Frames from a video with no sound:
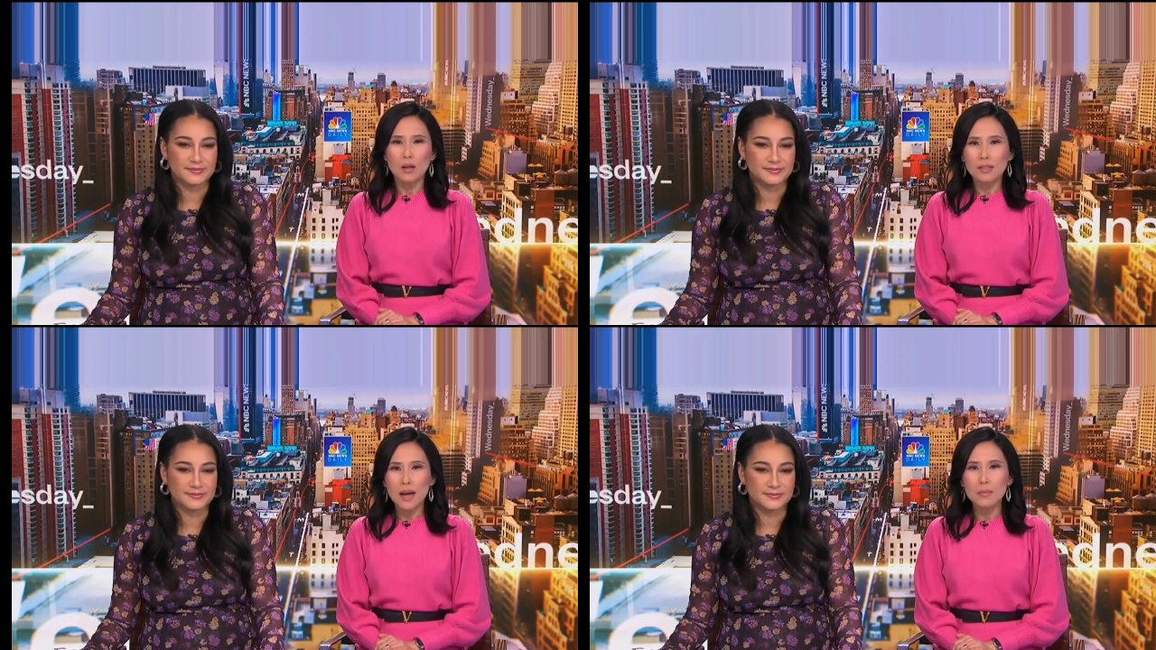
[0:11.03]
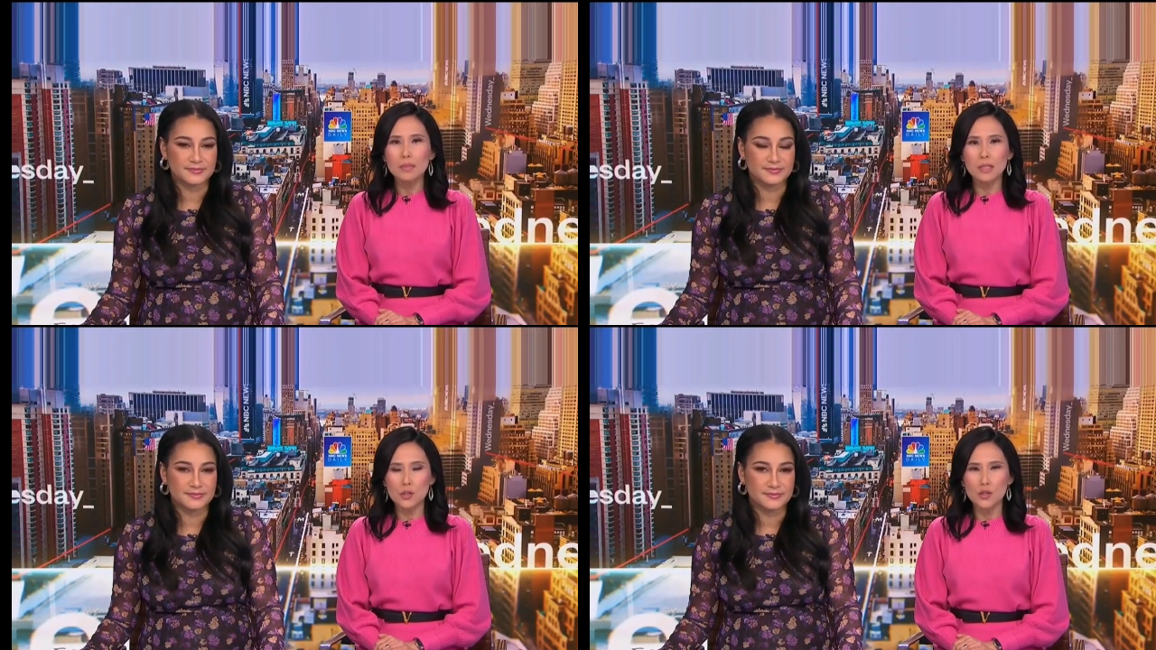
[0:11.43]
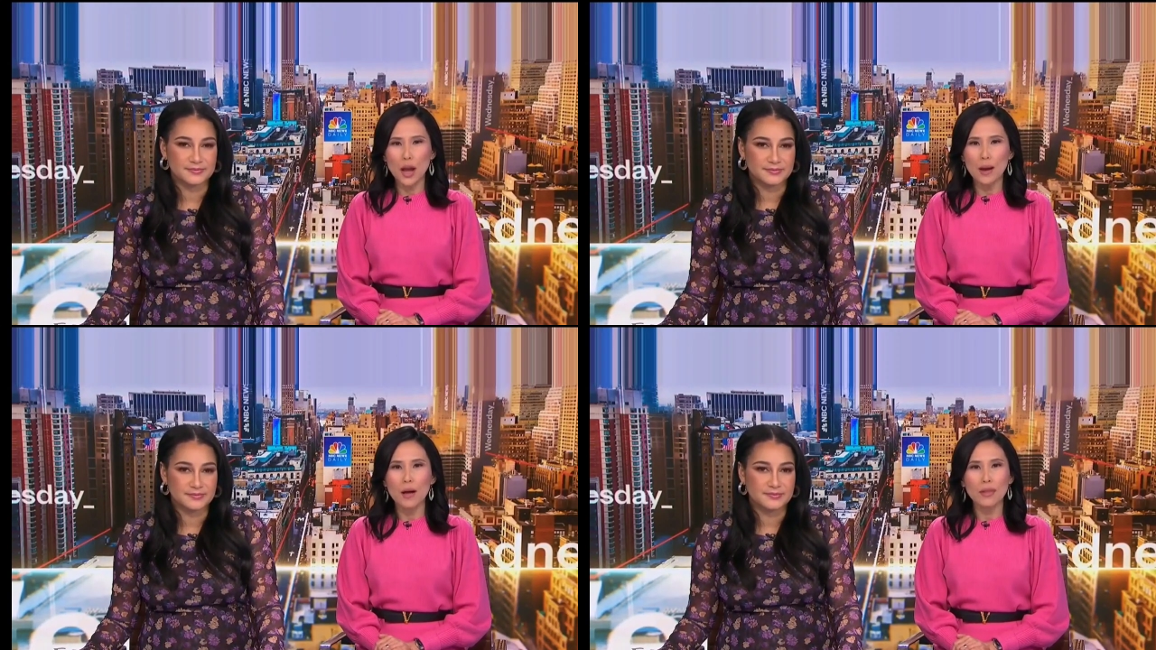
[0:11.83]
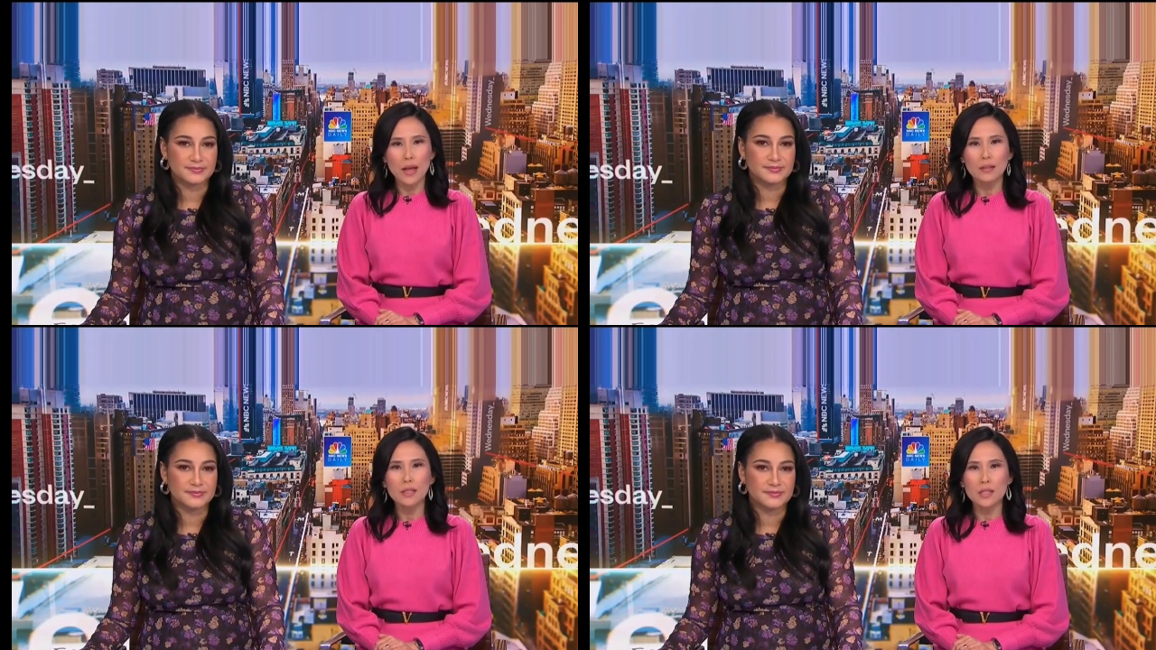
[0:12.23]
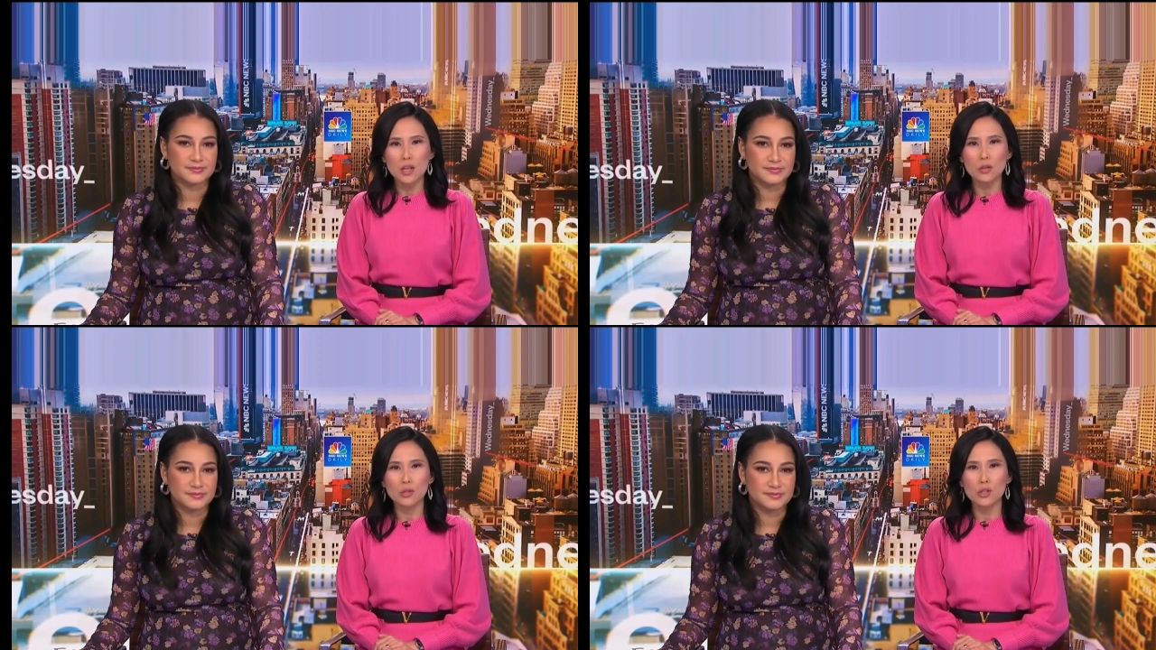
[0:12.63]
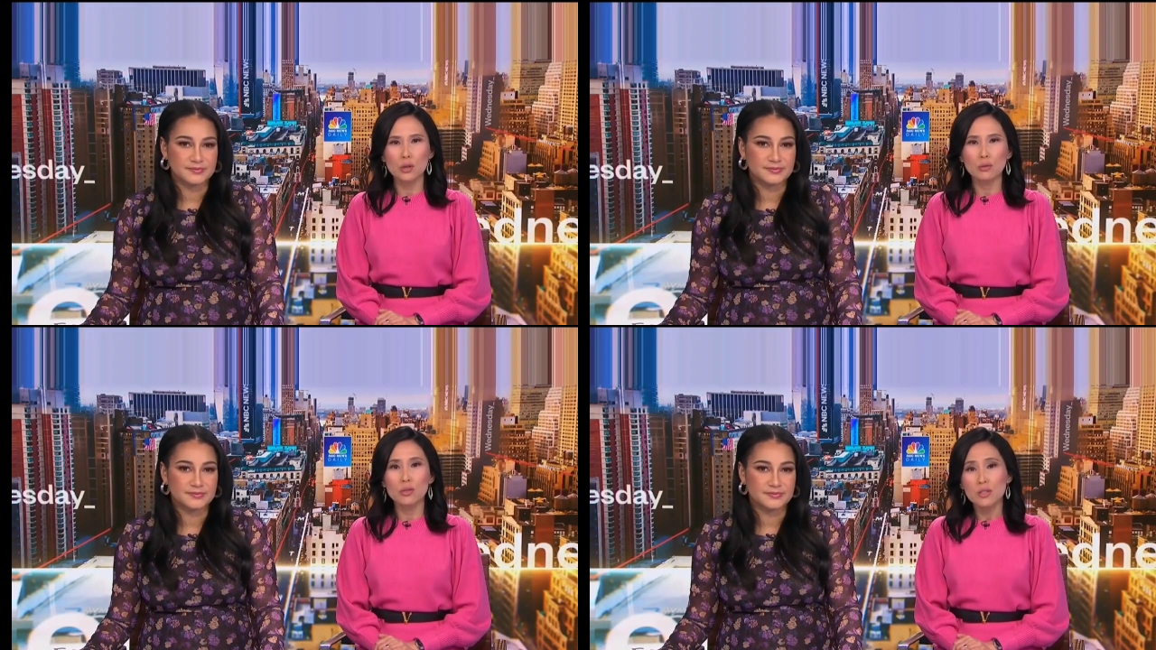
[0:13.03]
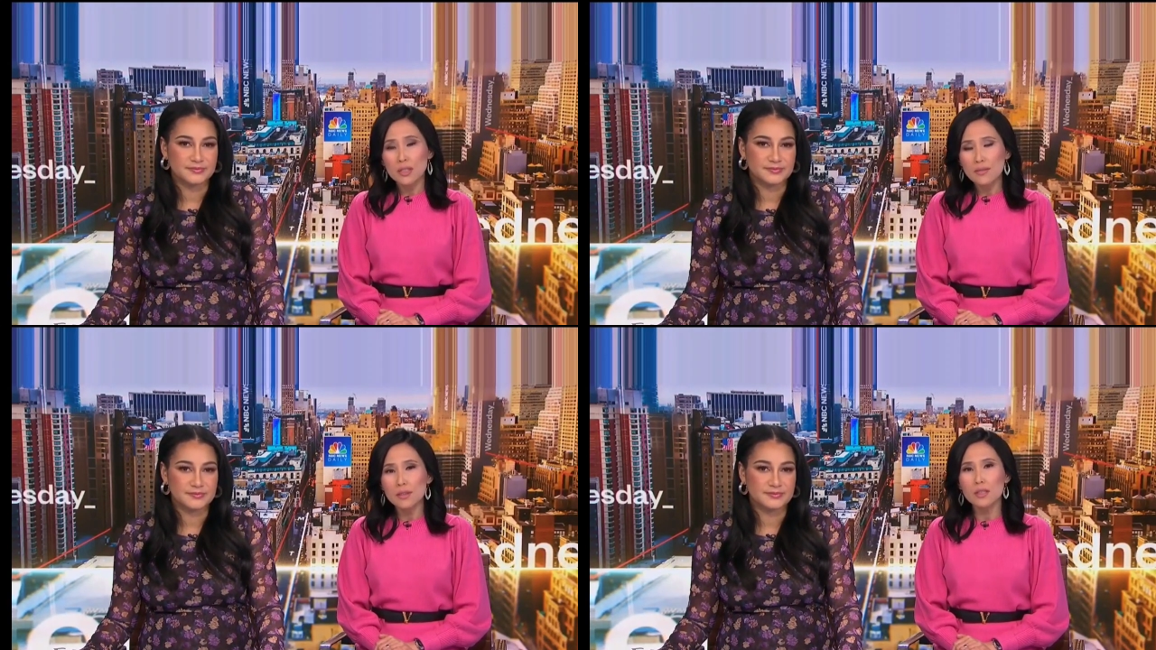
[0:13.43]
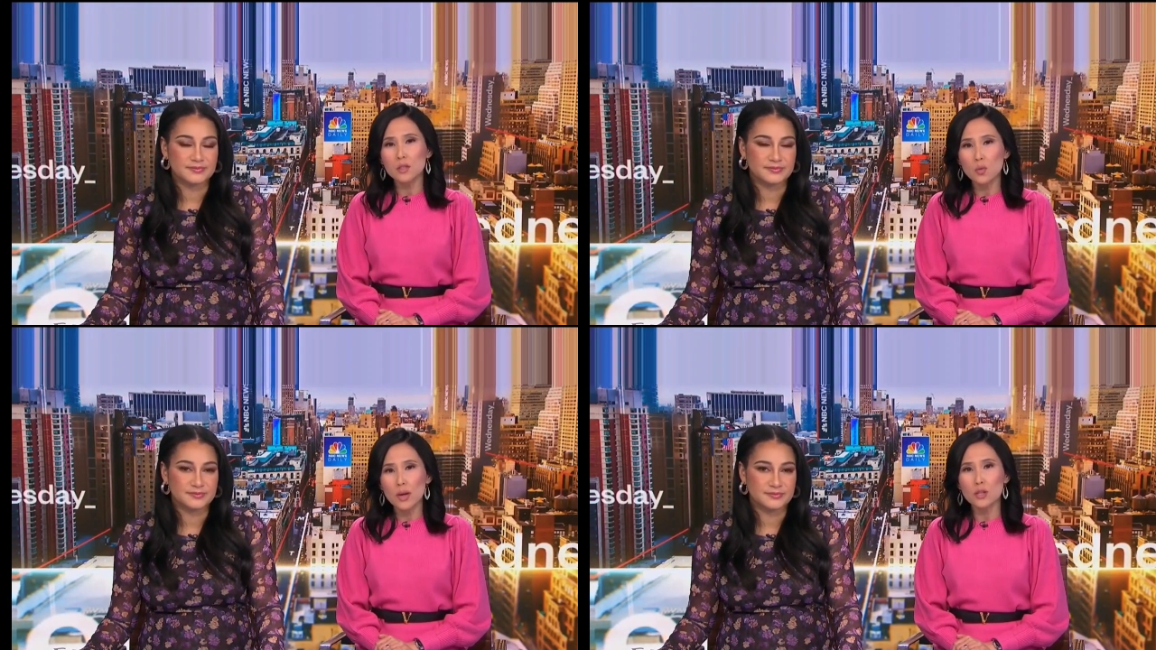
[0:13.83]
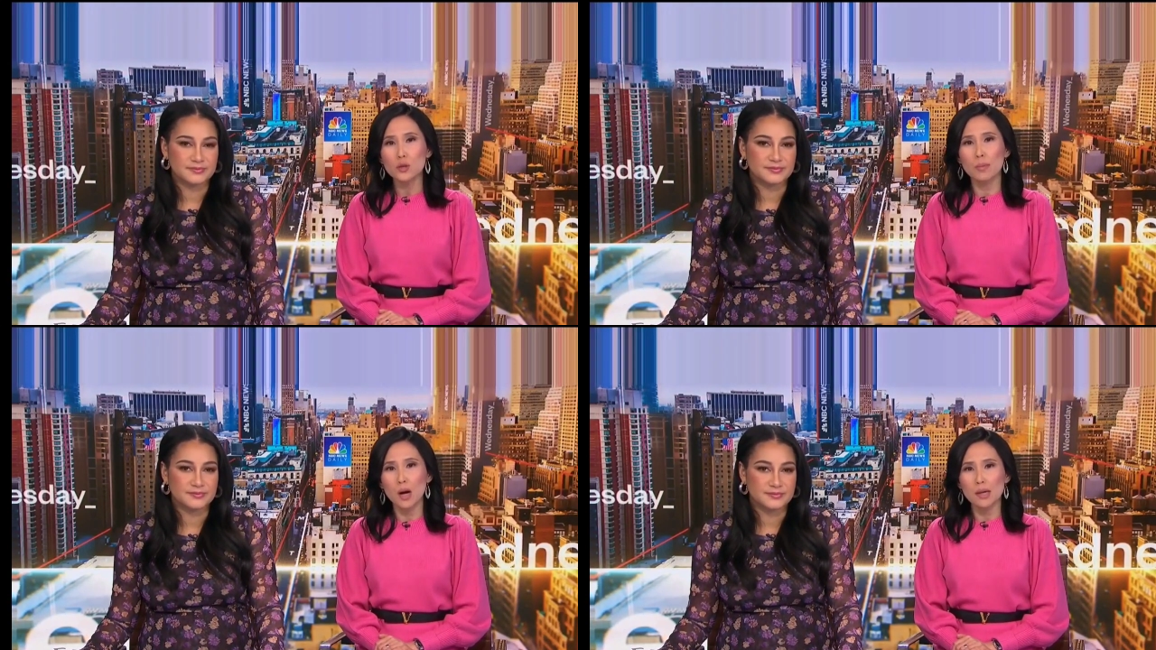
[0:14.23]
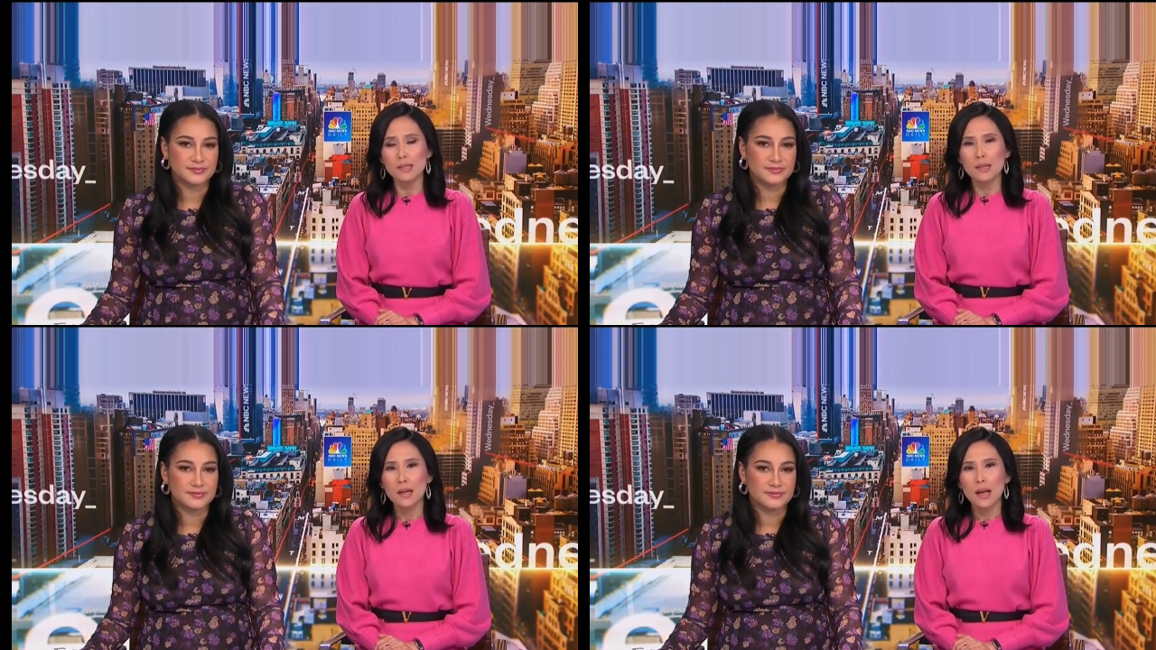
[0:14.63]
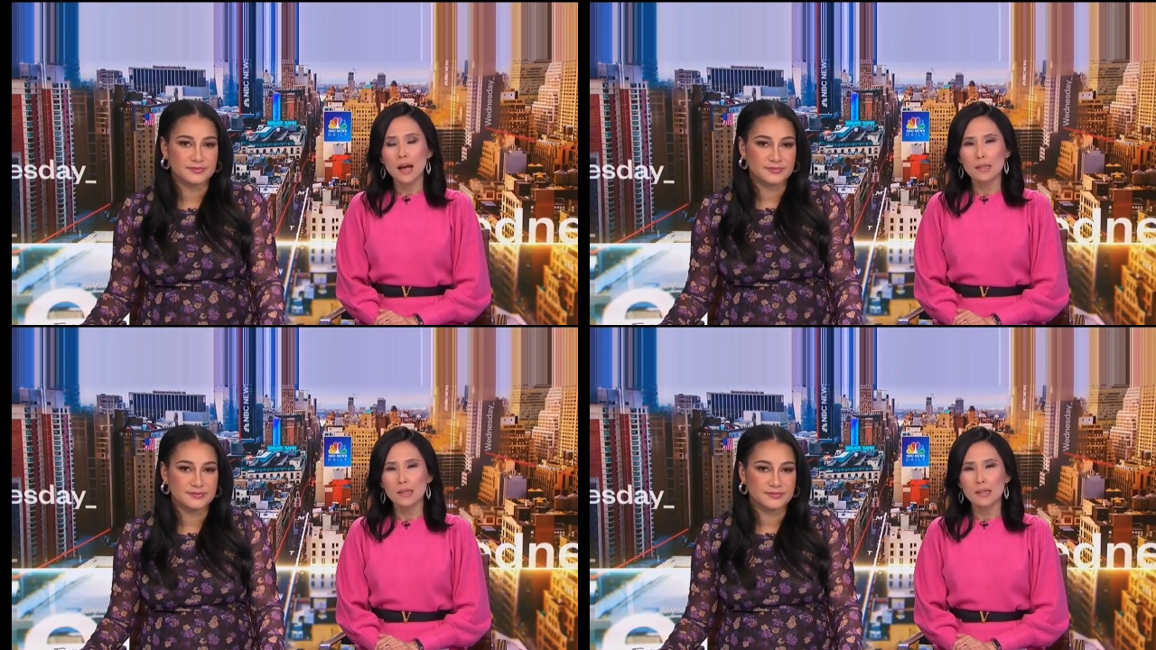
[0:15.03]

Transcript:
Speaker 1: Longtime DJ on The Ellen DeGeneres Show, Stephen Twitch Boss,